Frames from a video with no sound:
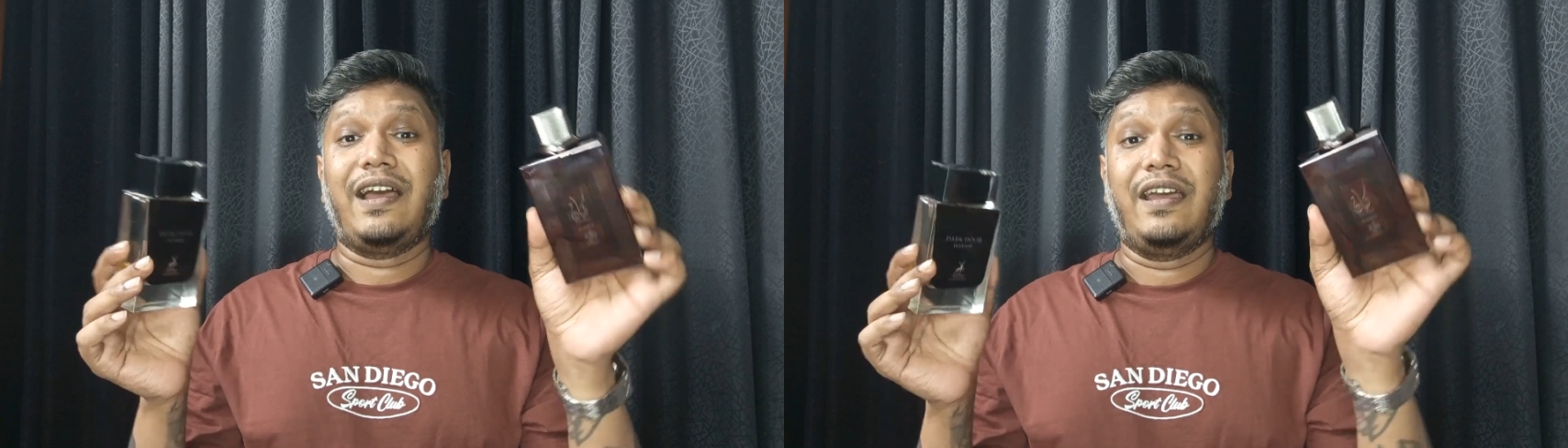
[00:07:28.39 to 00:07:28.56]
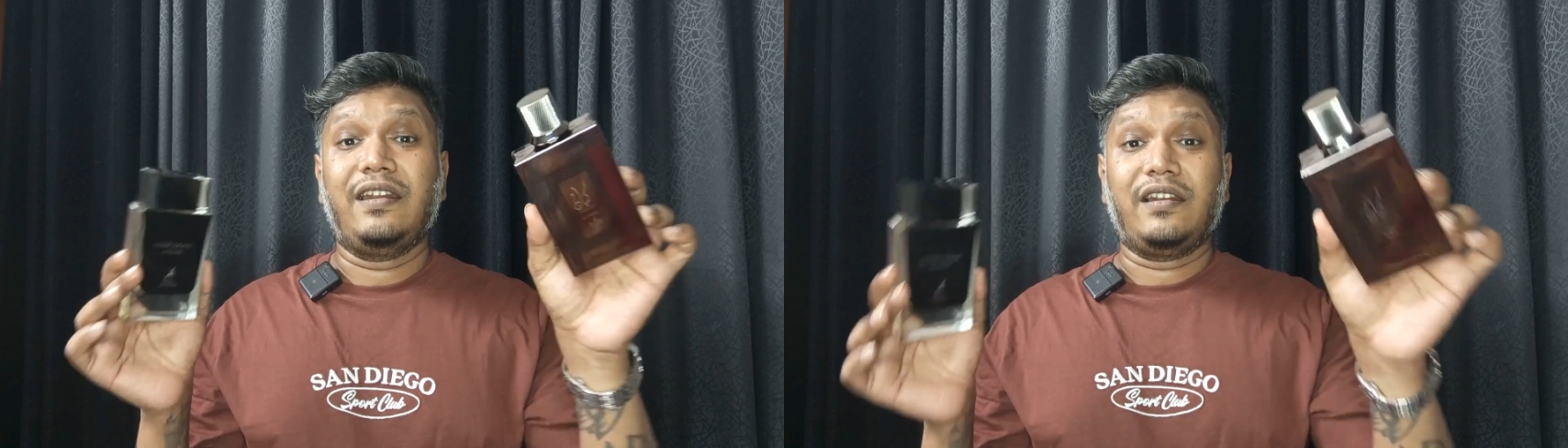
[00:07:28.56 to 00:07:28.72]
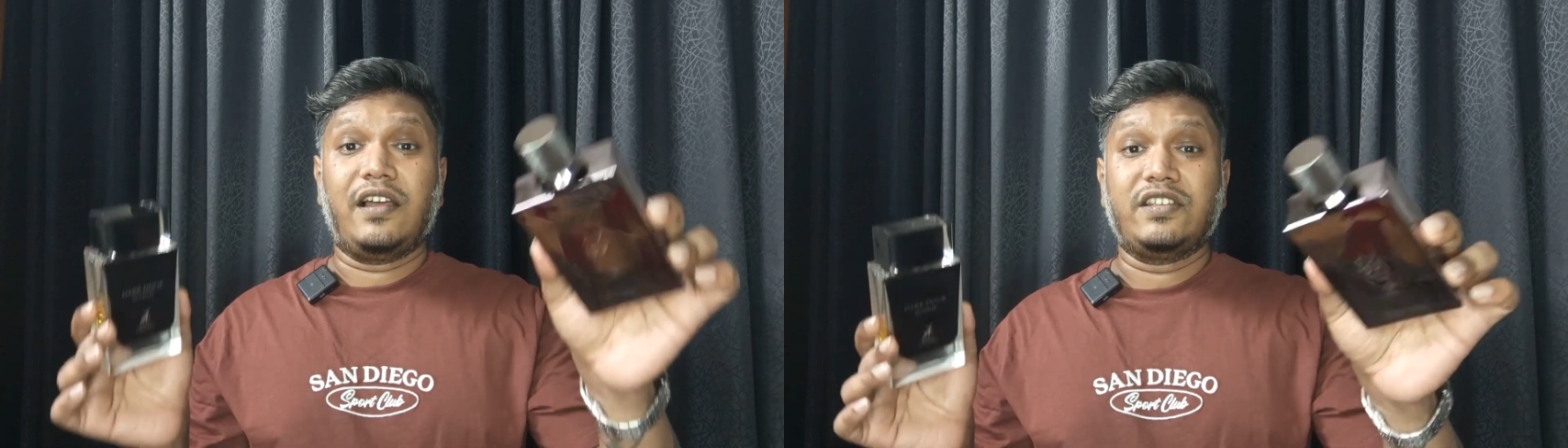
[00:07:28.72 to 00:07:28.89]

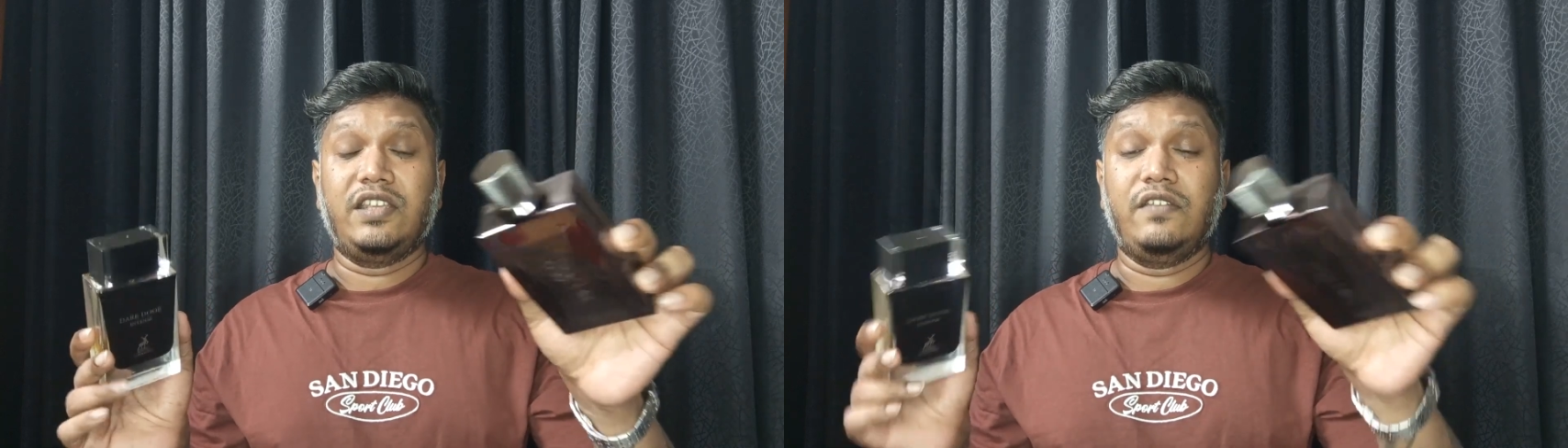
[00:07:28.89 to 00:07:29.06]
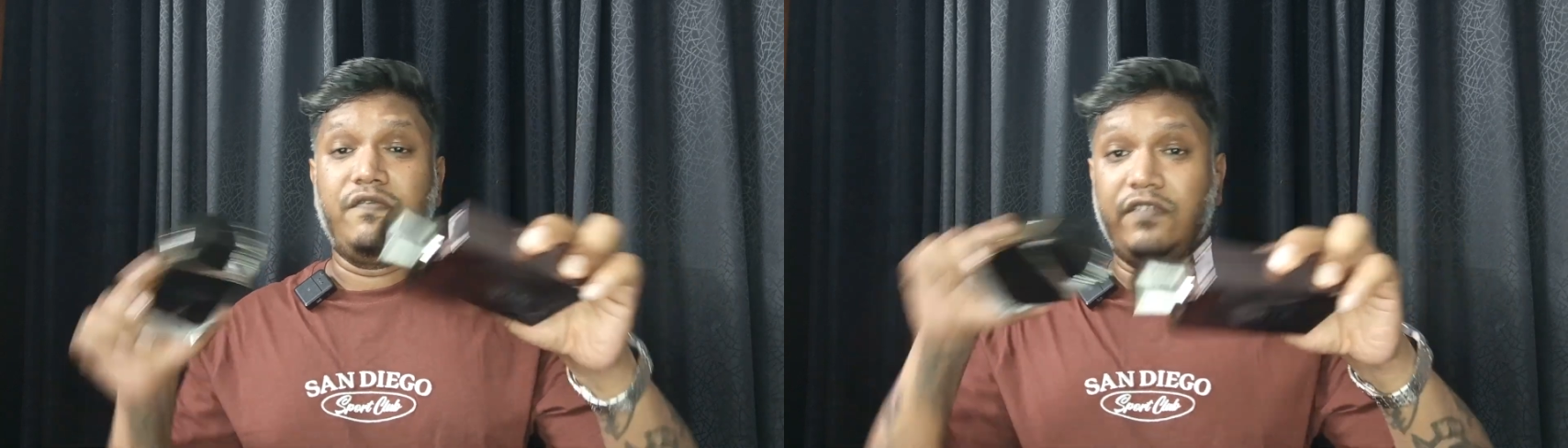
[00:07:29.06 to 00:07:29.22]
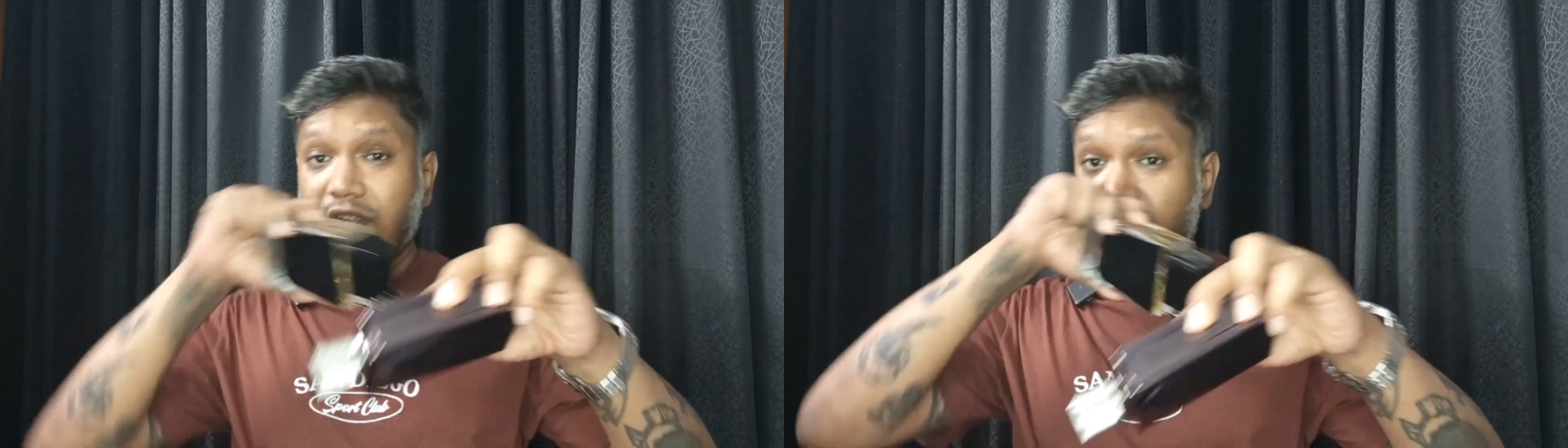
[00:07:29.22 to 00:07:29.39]
Kayaan
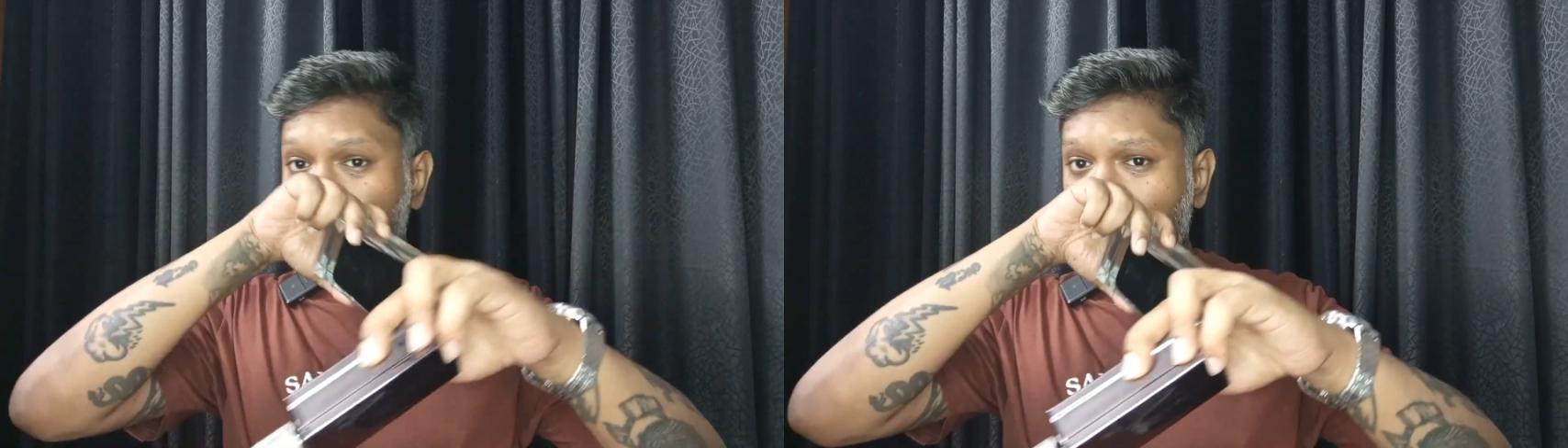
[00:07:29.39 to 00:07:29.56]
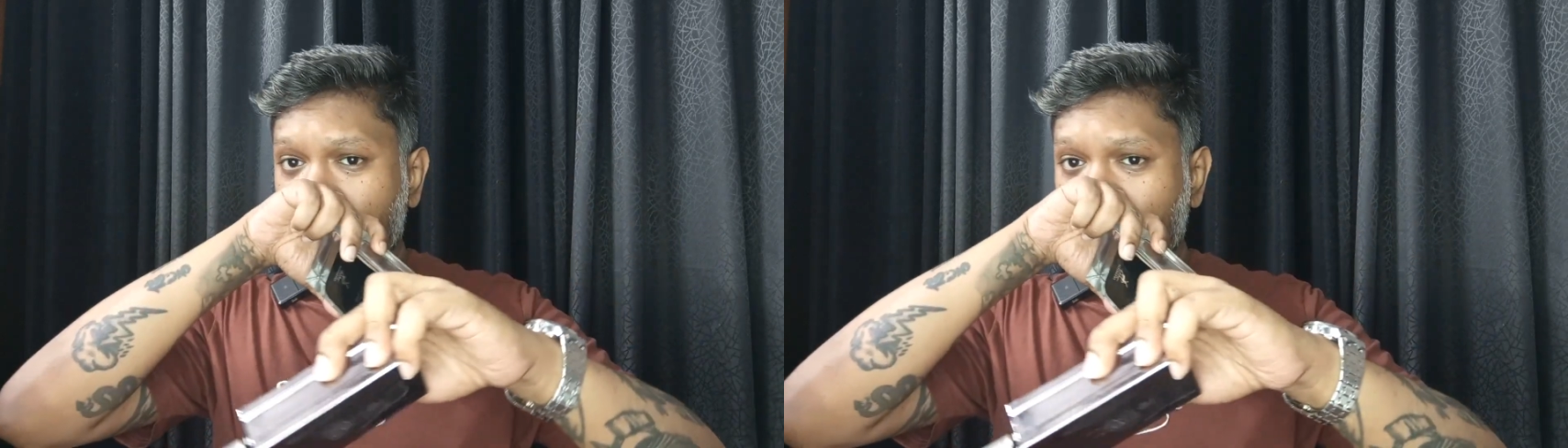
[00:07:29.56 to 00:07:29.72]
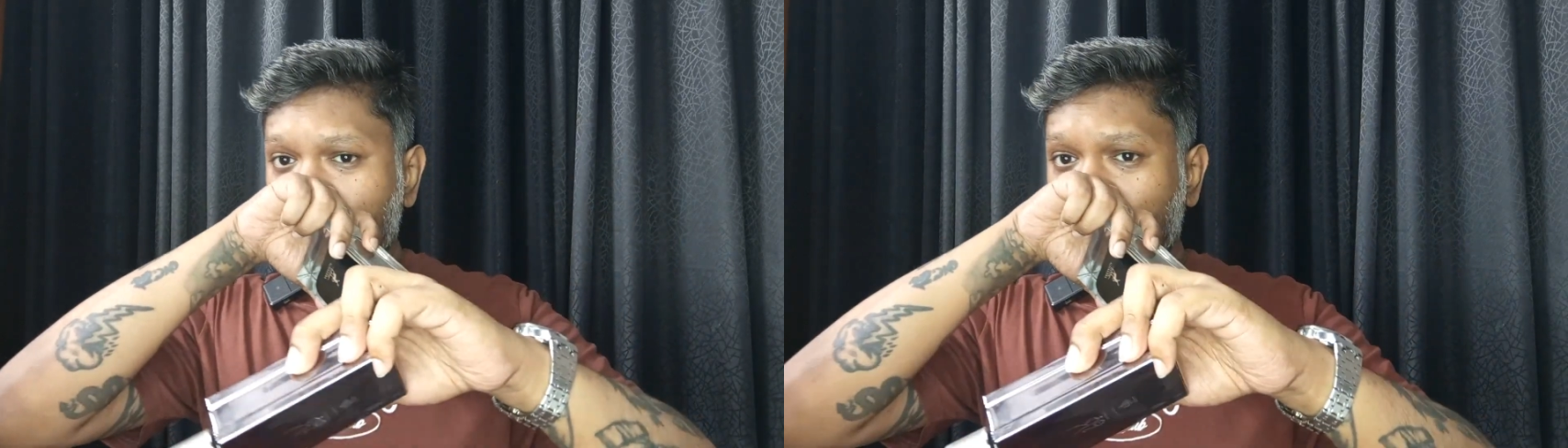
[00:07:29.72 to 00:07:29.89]
Classic
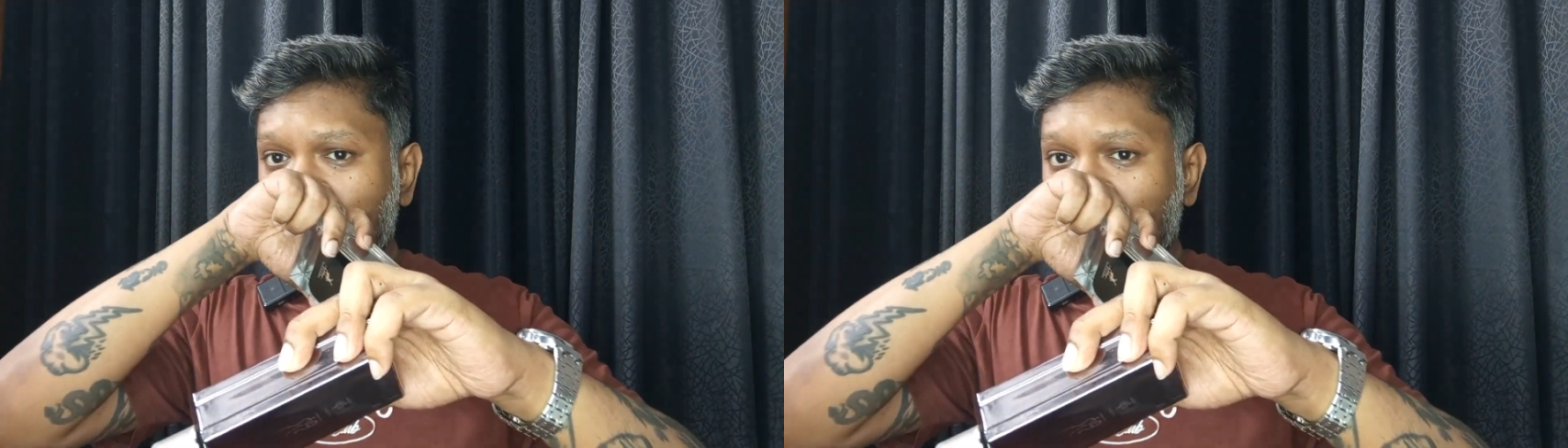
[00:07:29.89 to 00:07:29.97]
feels